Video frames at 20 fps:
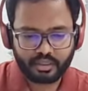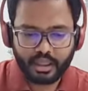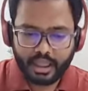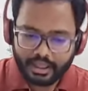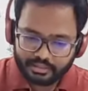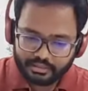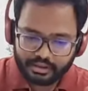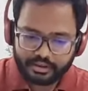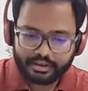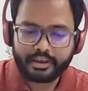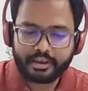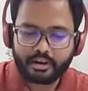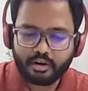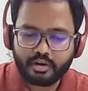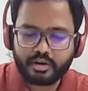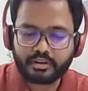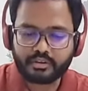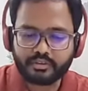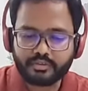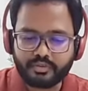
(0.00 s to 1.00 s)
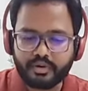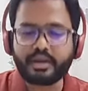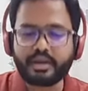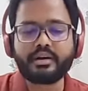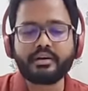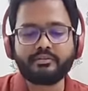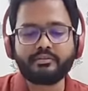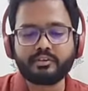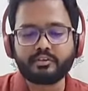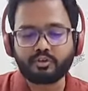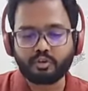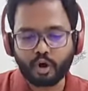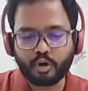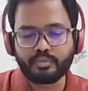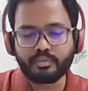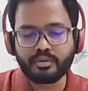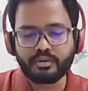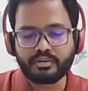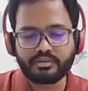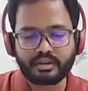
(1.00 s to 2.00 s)
and the canal is flooded with
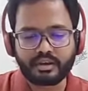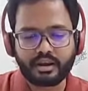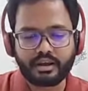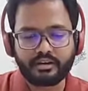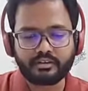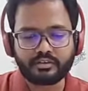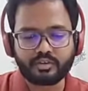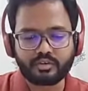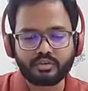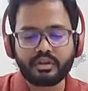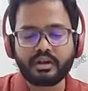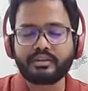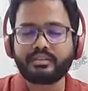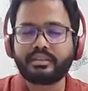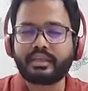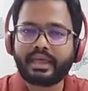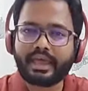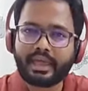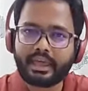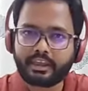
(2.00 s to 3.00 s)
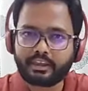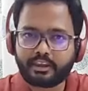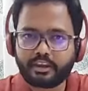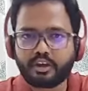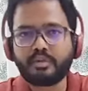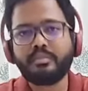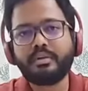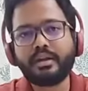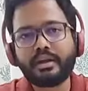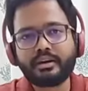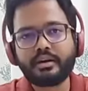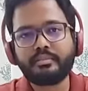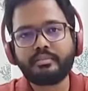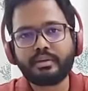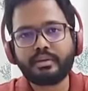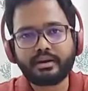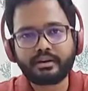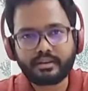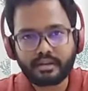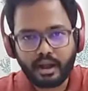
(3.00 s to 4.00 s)
normal saline so that the accumulated
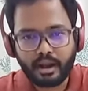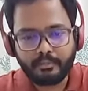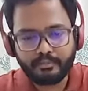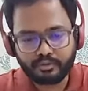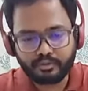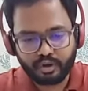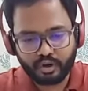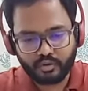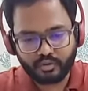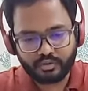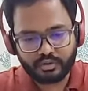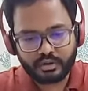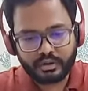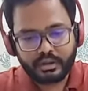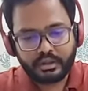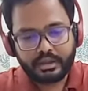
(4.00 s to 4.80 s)
blood comes out